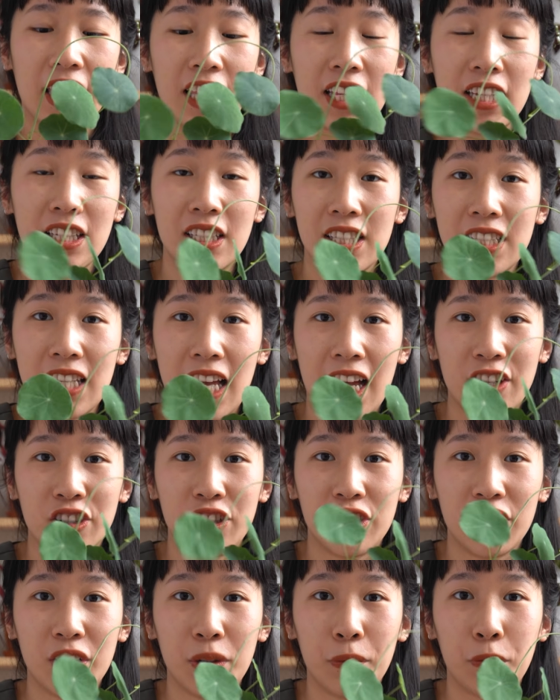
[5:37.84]
This is
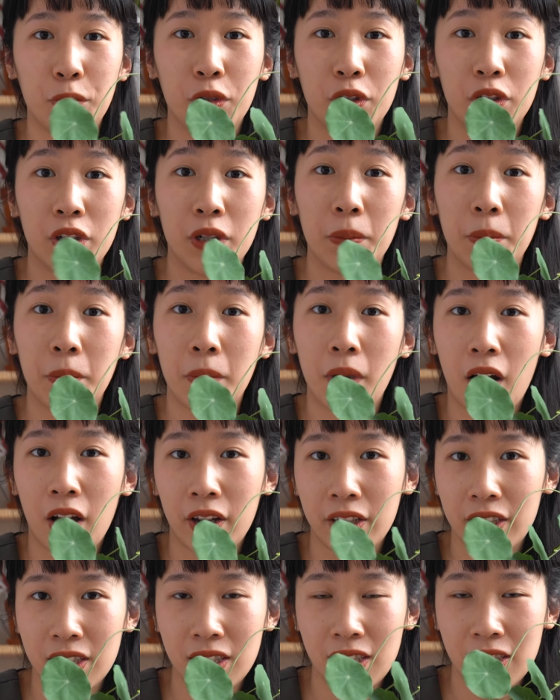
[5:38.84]
actually the more
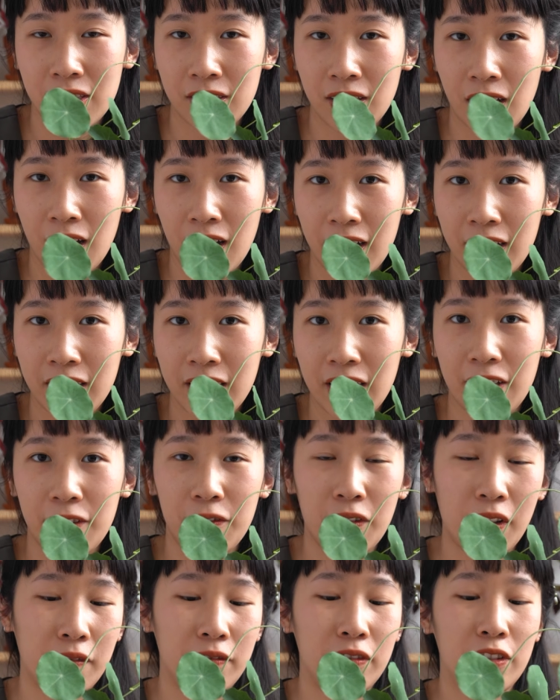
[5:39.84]
modest side.
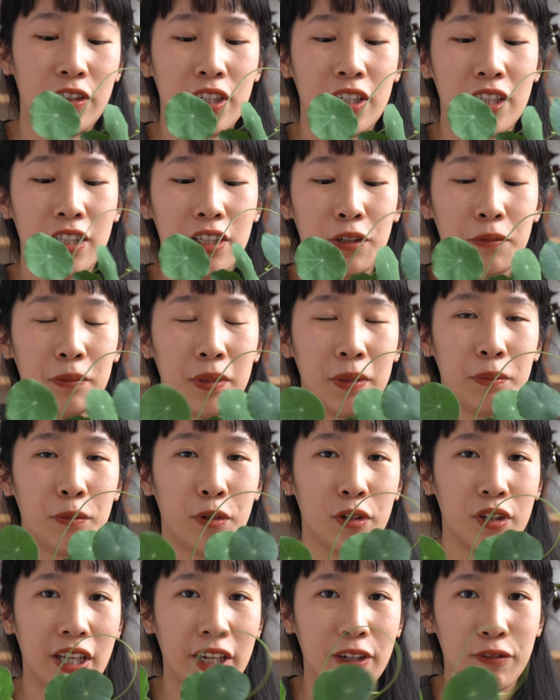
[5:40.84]
If I'm feeling a little bit
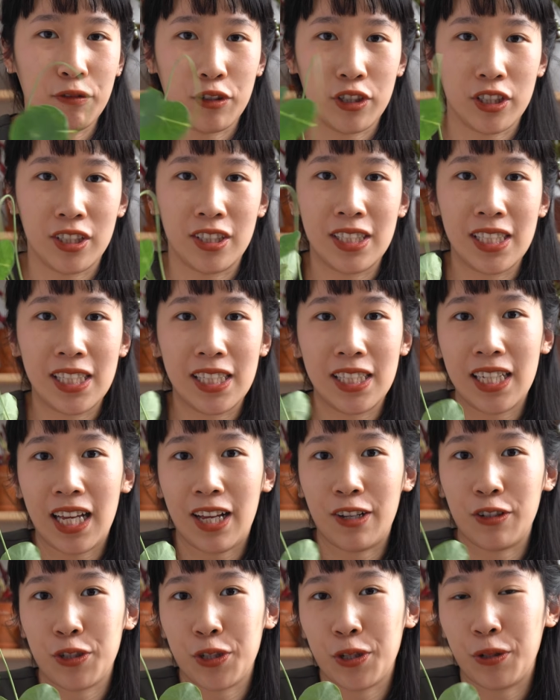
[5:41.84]
more like royalty,
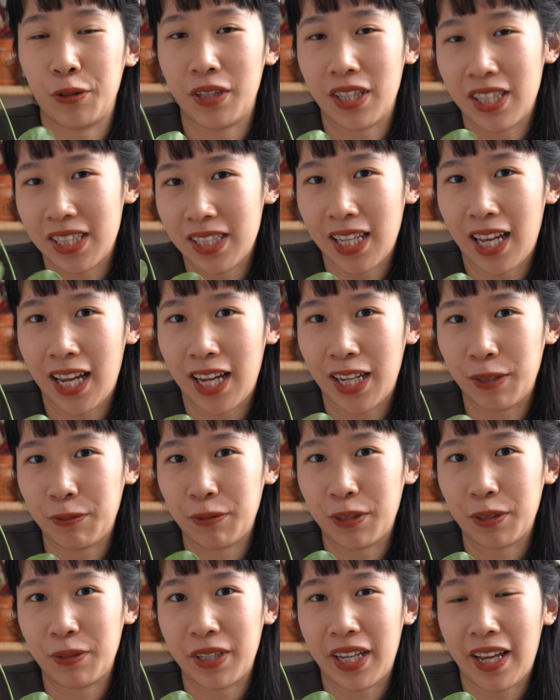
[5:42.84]
I'll show this side
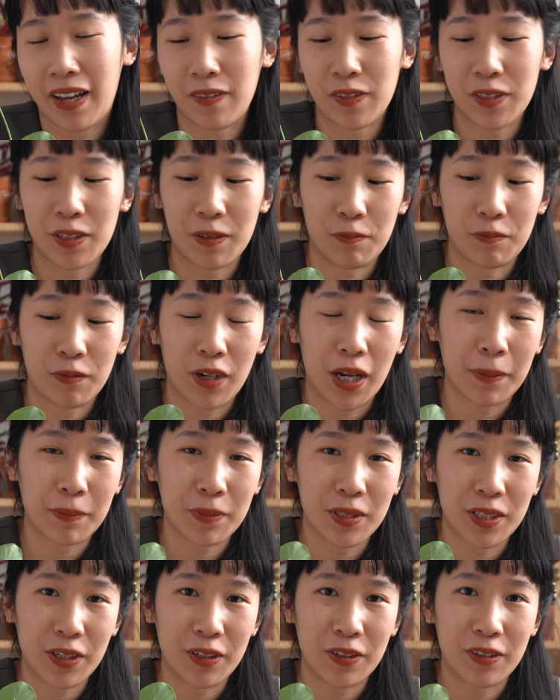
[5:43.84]
where we have some
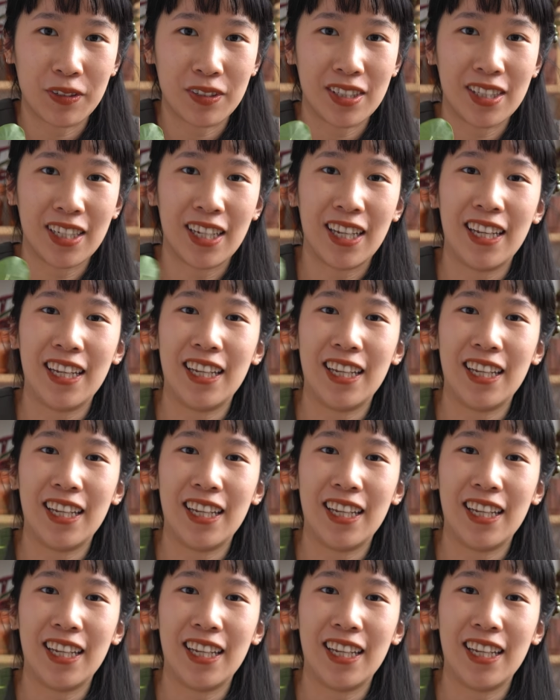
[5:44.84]
rhinestones.